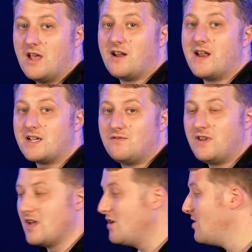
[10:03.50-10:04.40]
In our next
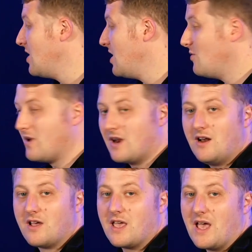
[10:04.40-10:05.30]
video, we're going to
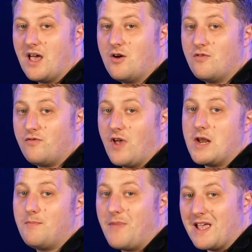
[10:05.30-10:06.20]
look at how
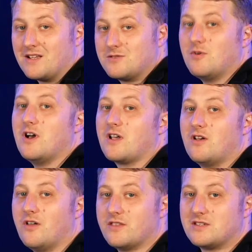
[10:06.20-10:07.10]
fader banks work
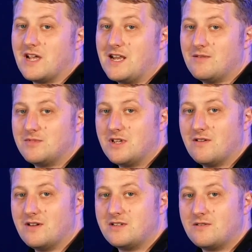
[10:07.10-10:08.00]
on the Stadium series.